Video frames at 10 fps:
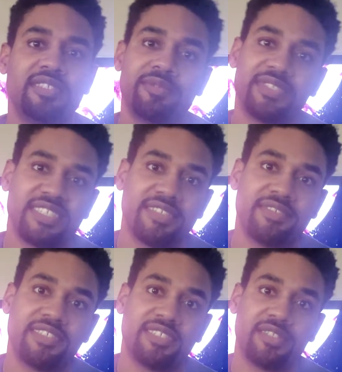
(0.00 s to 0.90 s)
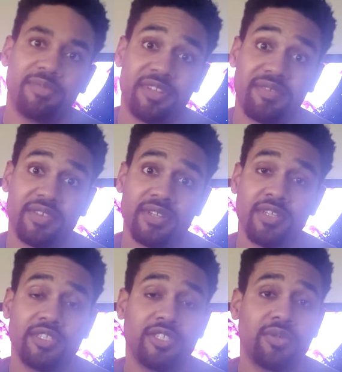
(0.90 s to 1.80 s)
that received
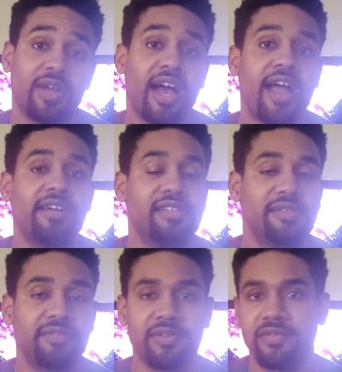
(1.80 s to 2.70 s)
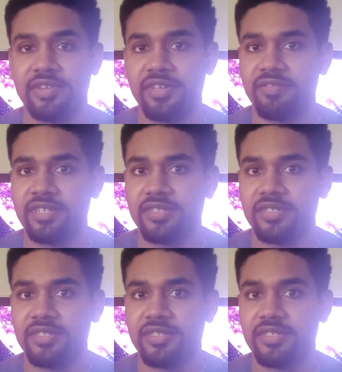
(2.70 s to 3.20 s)
acetaminophen showed a higher level of forgiveness